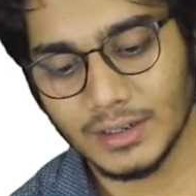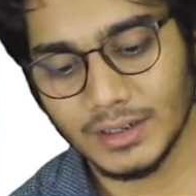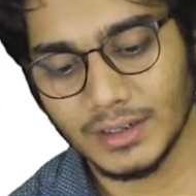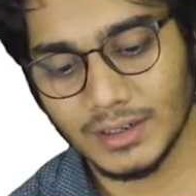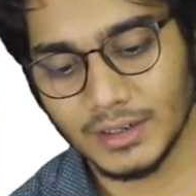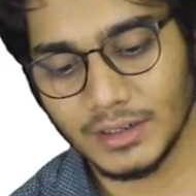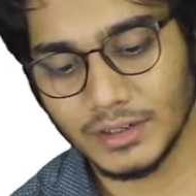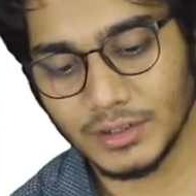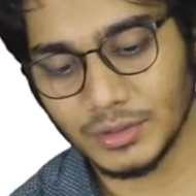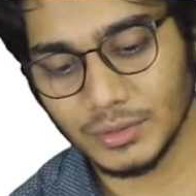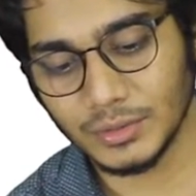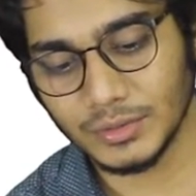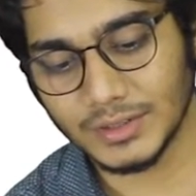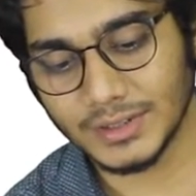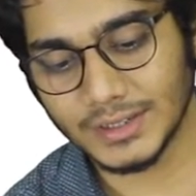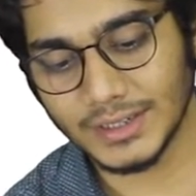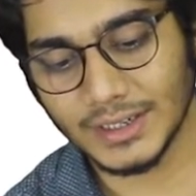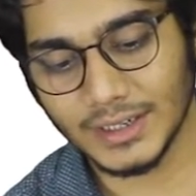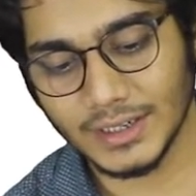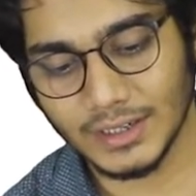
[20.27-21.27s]
into
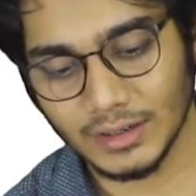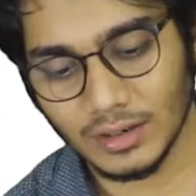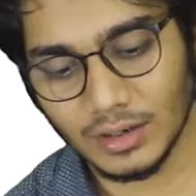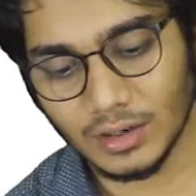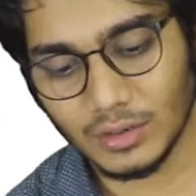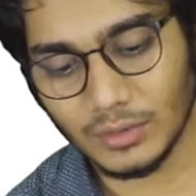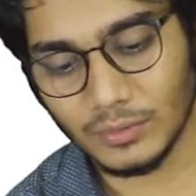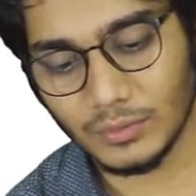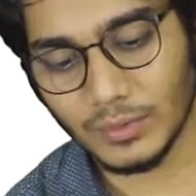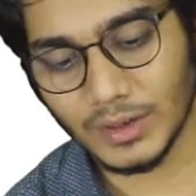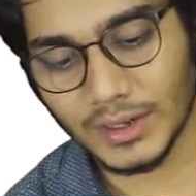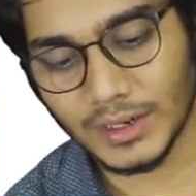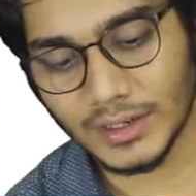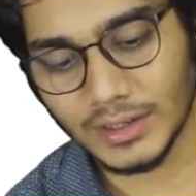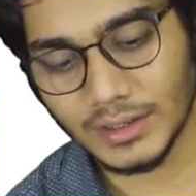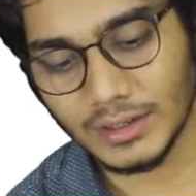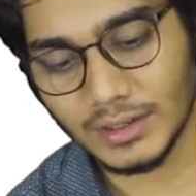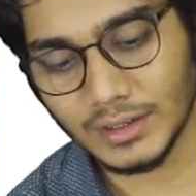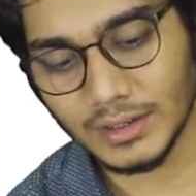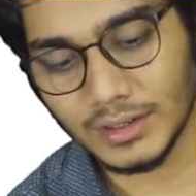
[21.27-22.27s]
c or
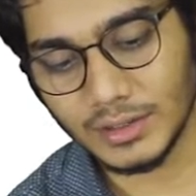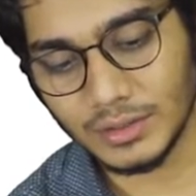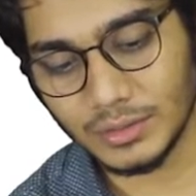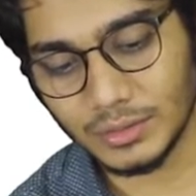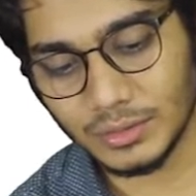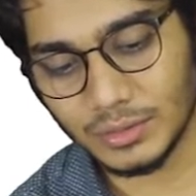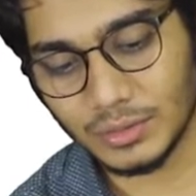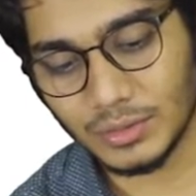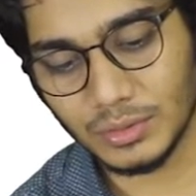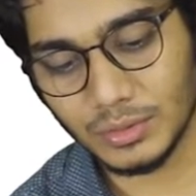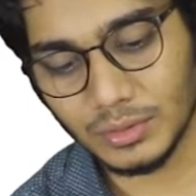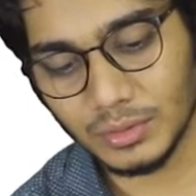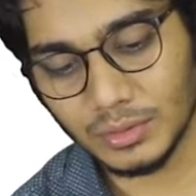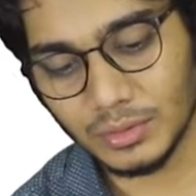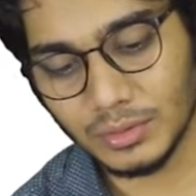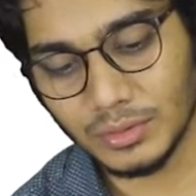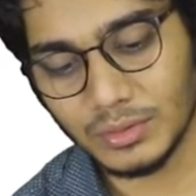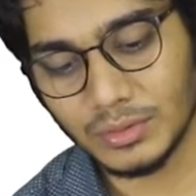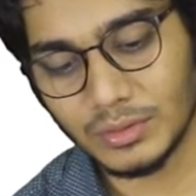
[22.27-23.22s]
1 into 2